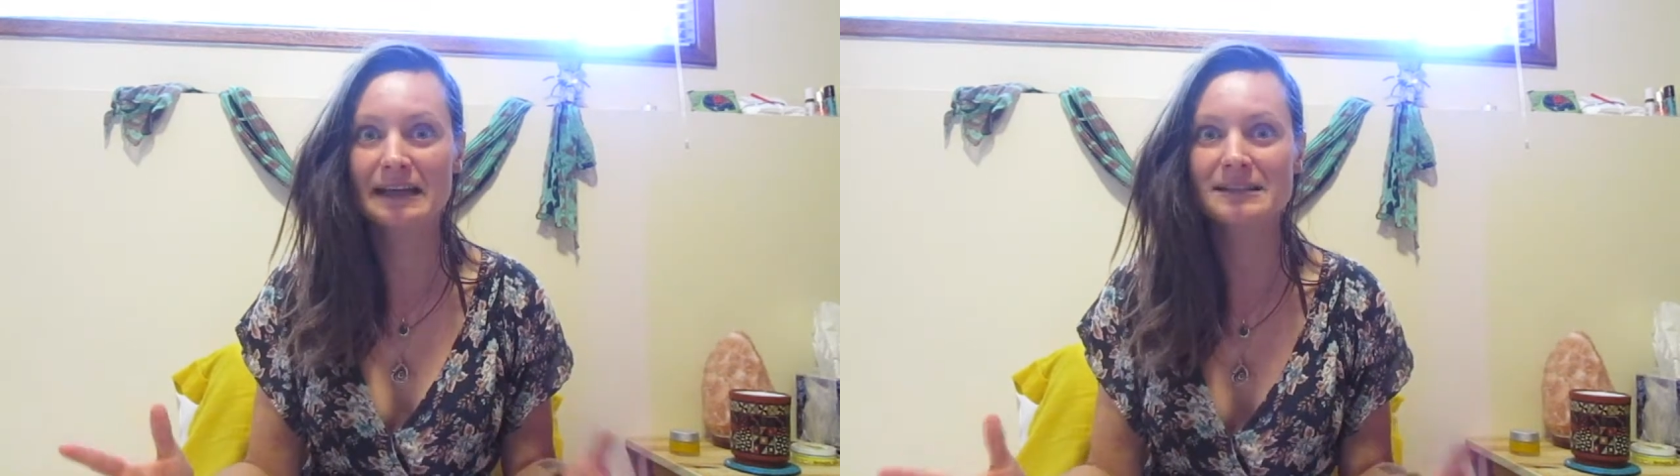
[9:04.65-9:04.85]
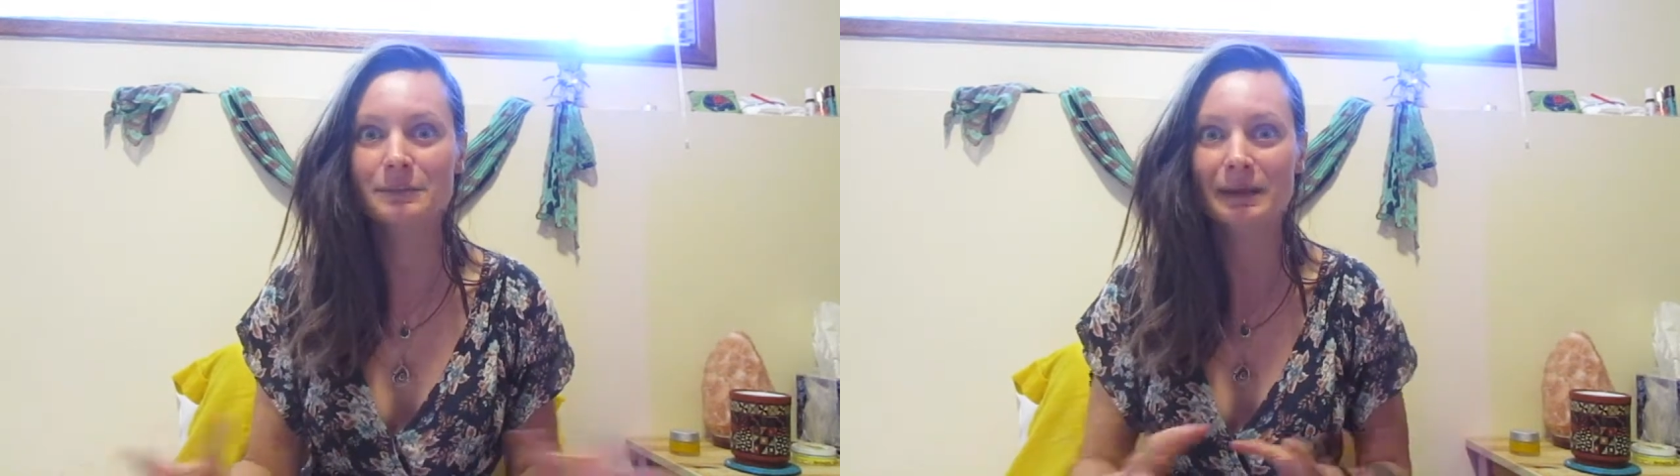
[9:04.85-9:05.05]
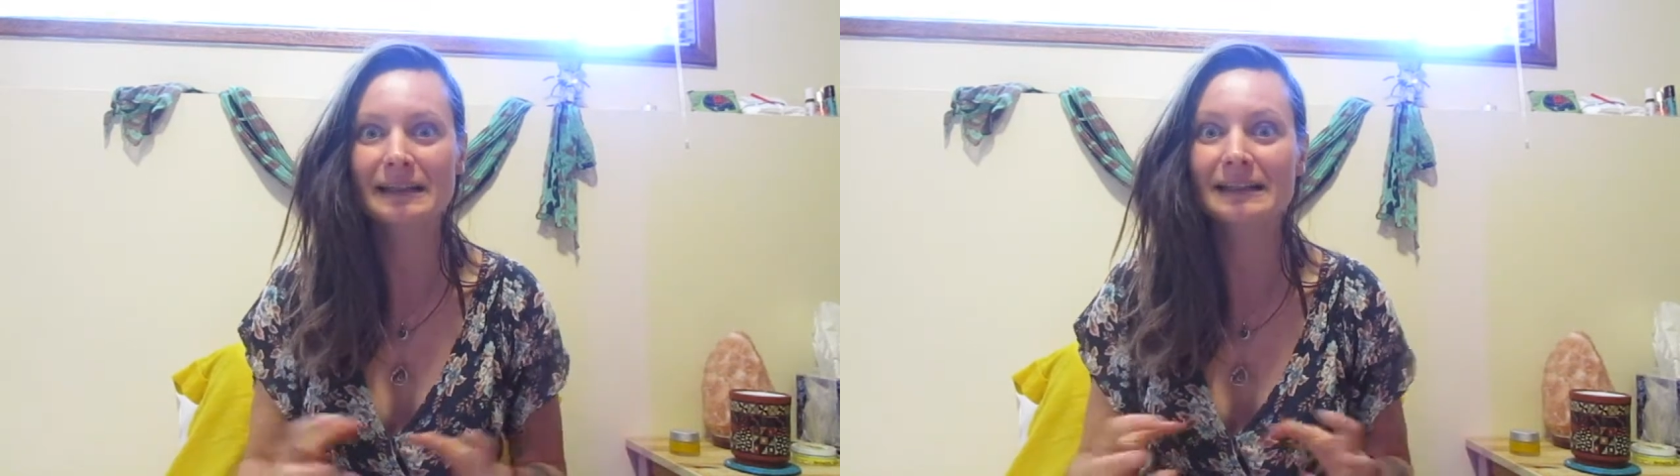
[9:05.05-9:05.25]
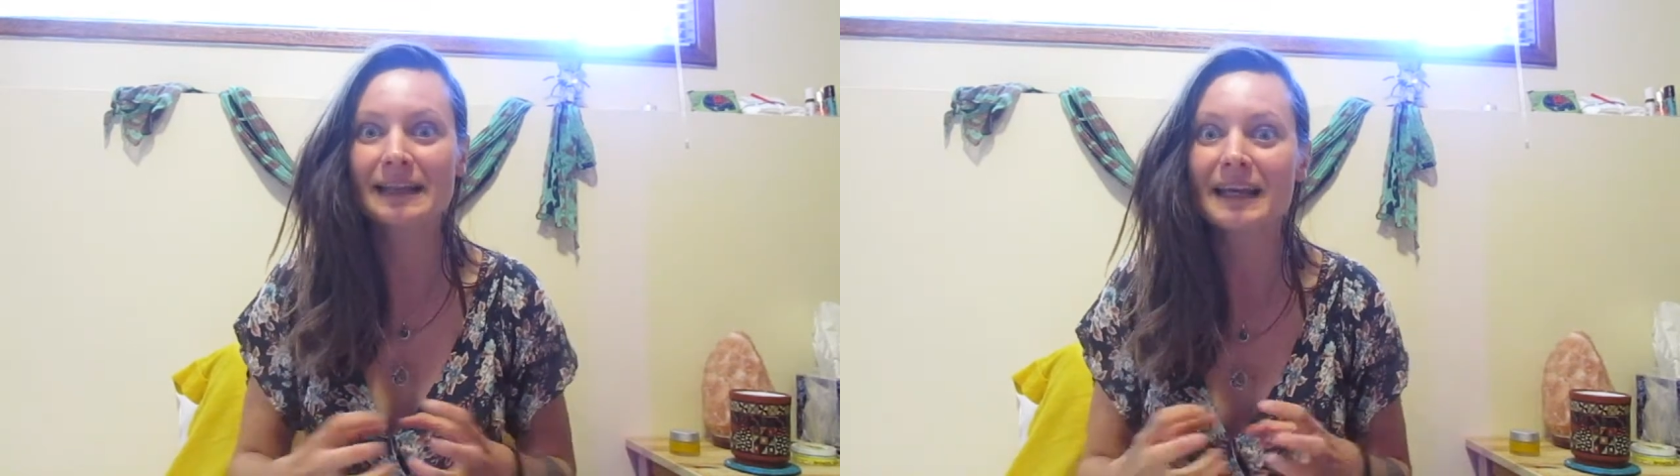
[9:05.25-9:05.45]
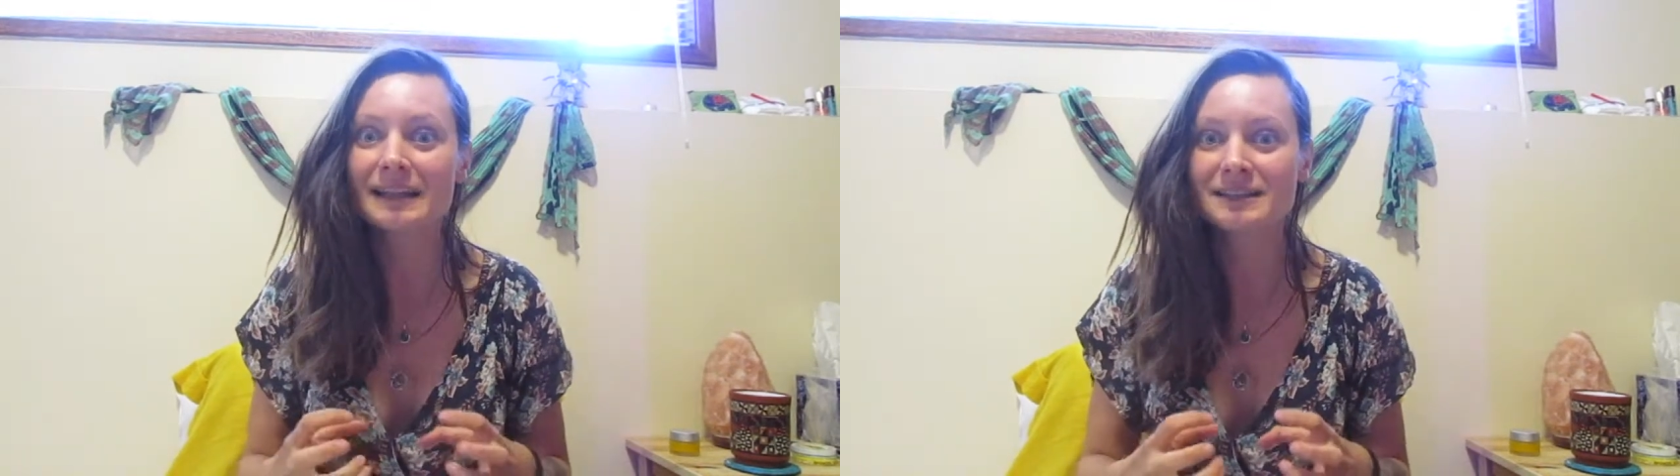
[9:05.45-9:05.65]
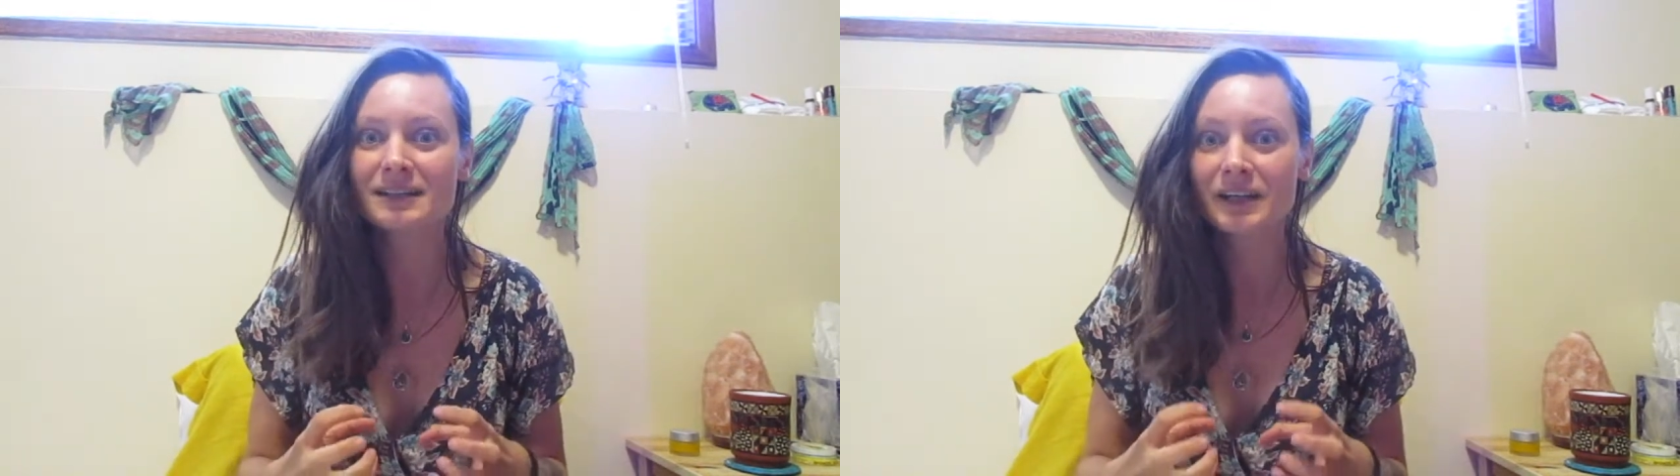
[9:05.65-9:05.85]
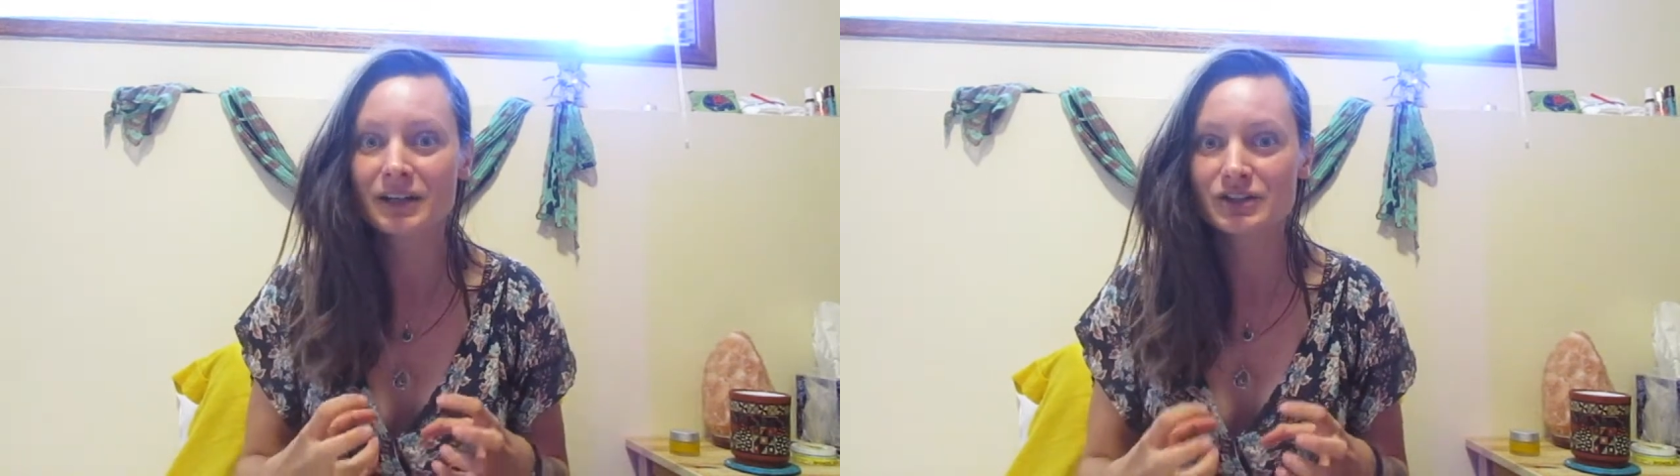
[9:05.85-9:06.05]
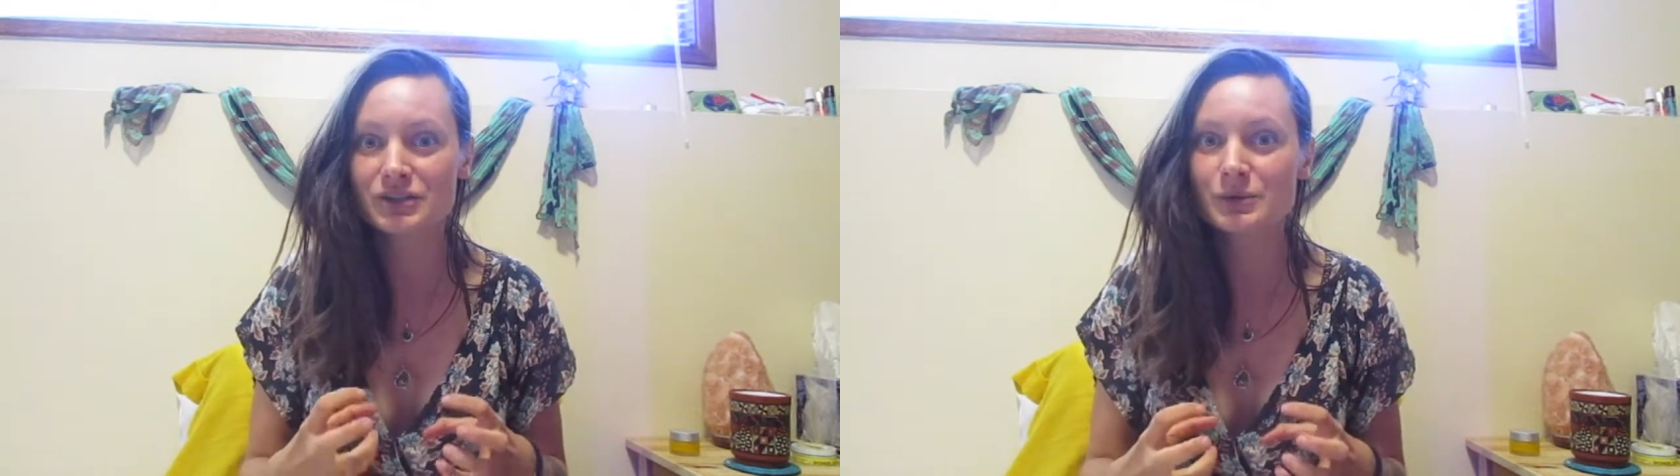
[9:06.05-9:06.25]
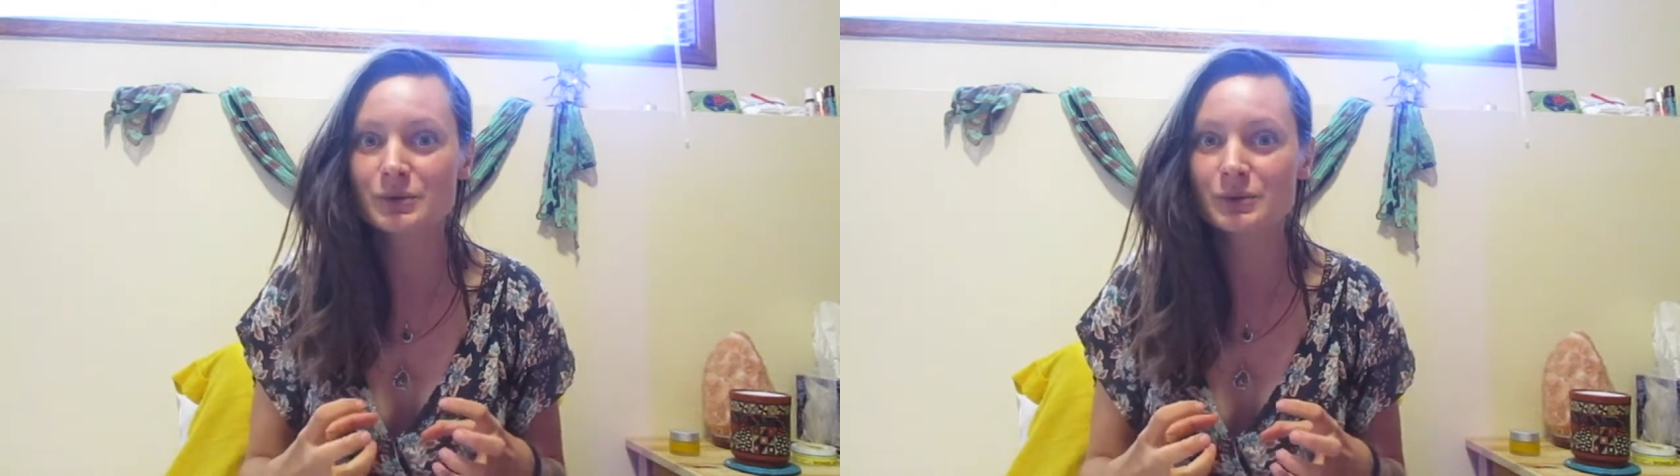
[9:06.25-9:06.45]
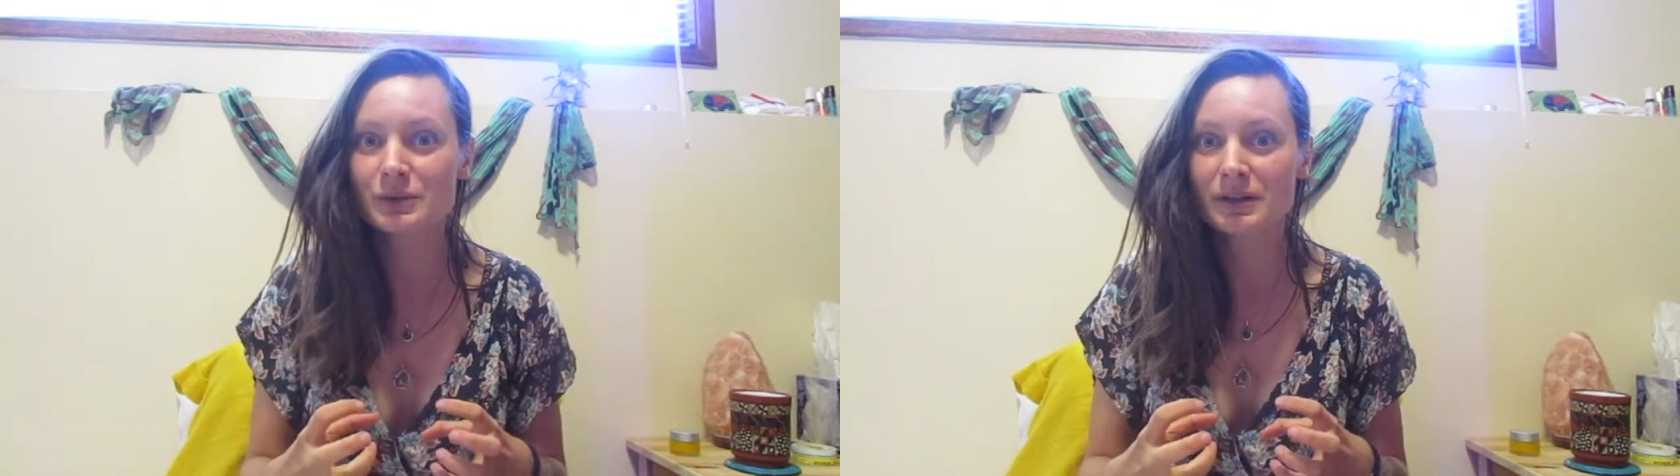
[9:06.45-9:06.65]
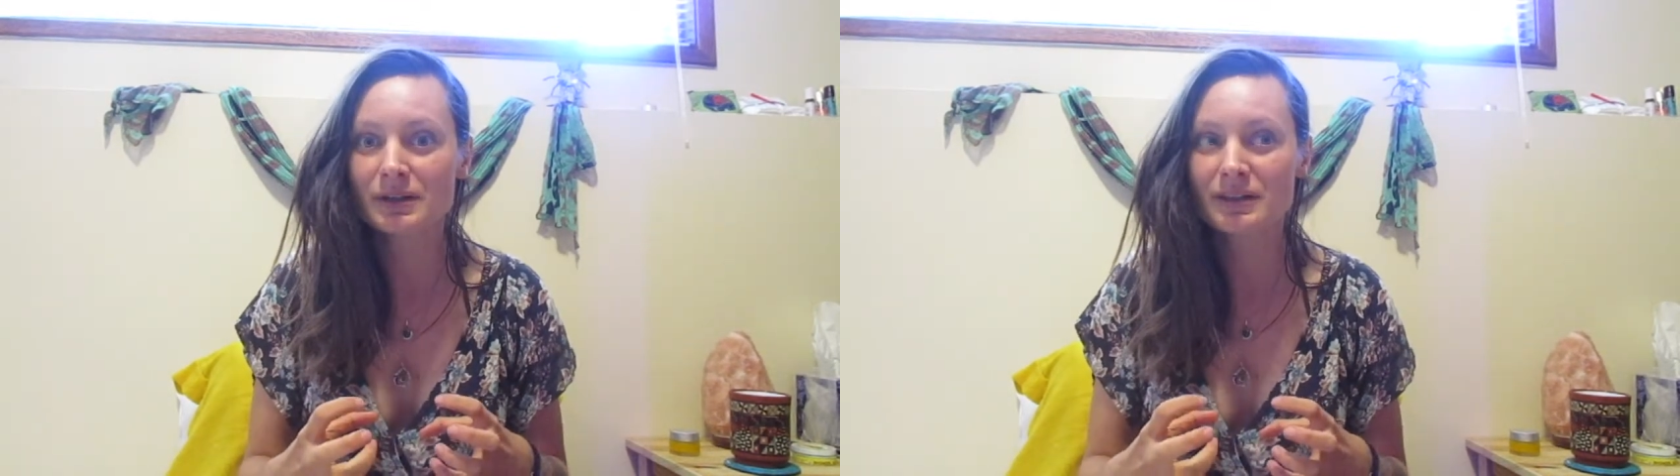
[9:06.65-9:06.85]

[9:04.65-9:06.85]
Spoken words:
intimately linked to